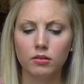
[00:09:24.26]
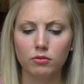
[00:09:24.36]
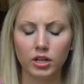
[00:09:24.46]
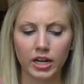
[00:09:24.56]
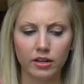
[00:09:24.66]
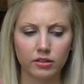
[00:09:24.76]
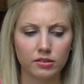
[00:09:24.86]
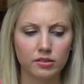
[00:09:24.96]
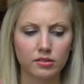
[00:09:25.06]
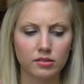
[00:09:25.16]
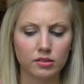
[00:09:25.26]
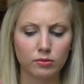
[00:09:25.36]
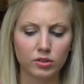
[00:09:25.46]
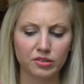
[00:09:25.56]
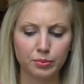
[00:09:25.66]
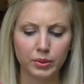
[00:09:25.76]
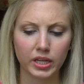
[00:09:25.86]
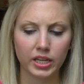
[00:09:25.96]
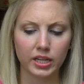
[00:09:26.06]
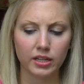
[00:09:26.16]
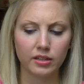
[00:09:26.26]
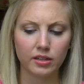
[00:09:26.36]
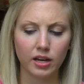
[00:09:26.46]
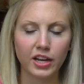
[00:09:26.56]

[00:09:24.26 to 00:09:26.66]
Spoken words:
What else was big?